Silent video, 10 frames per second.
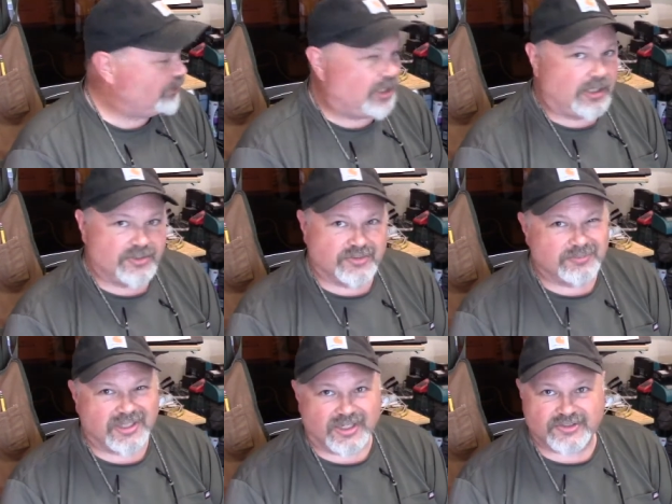making some
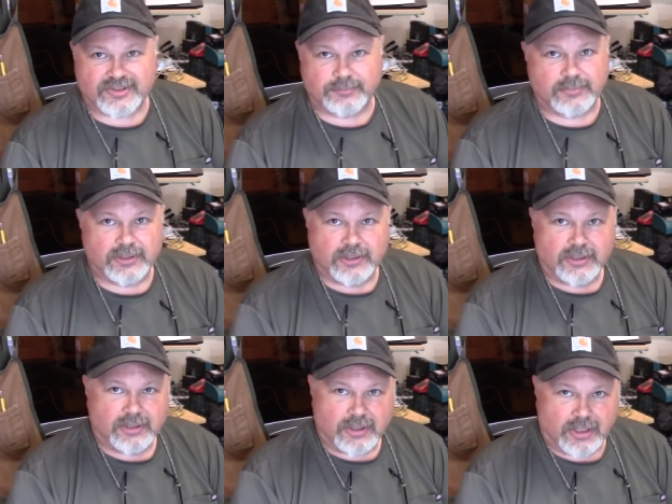custom
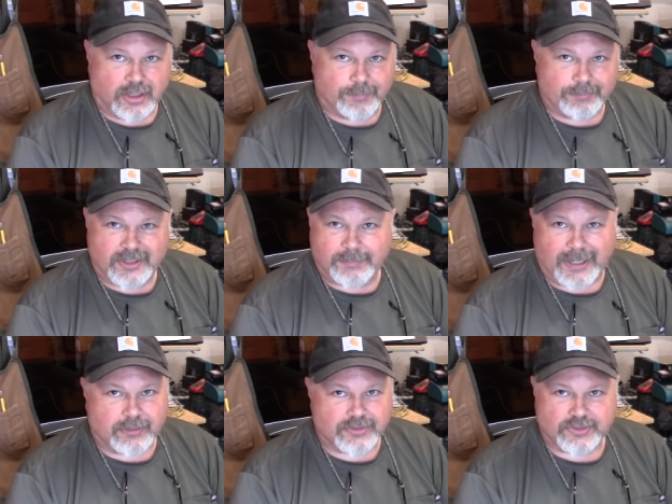
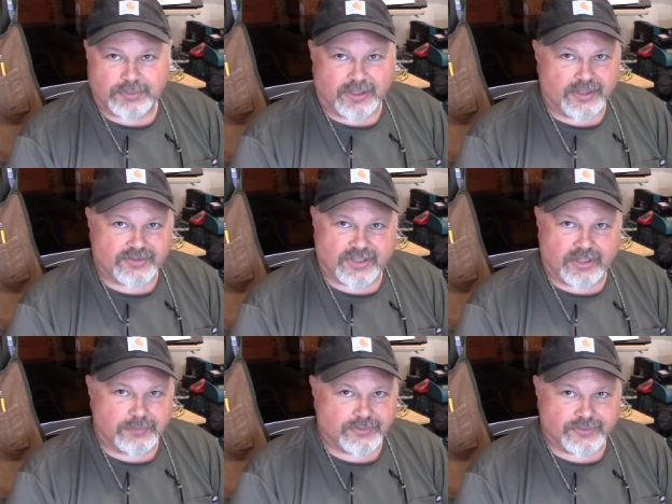power supplies,
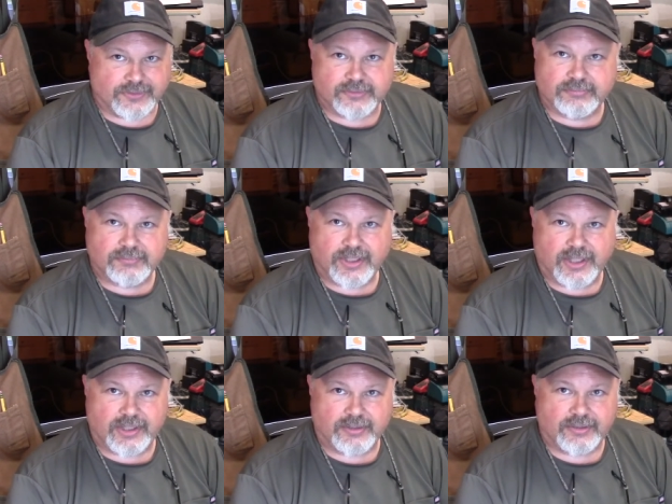timers,
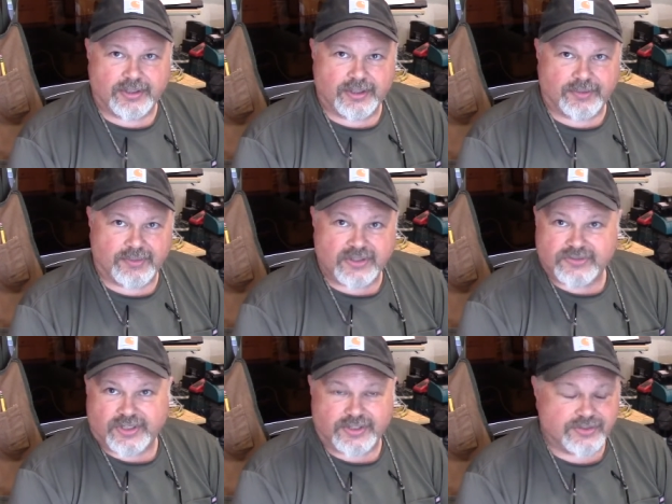and things
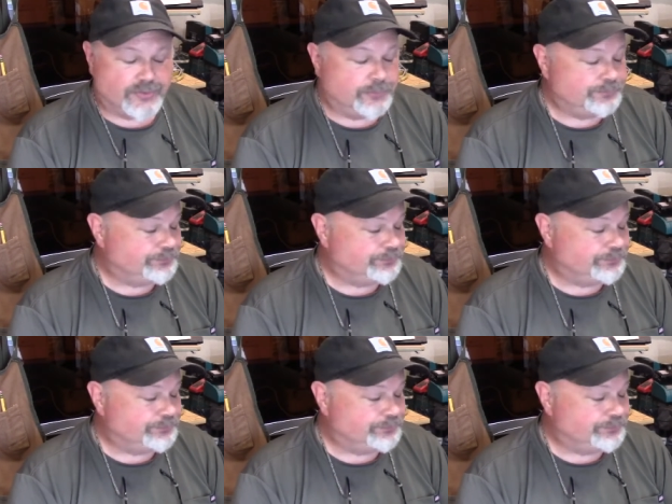that I do.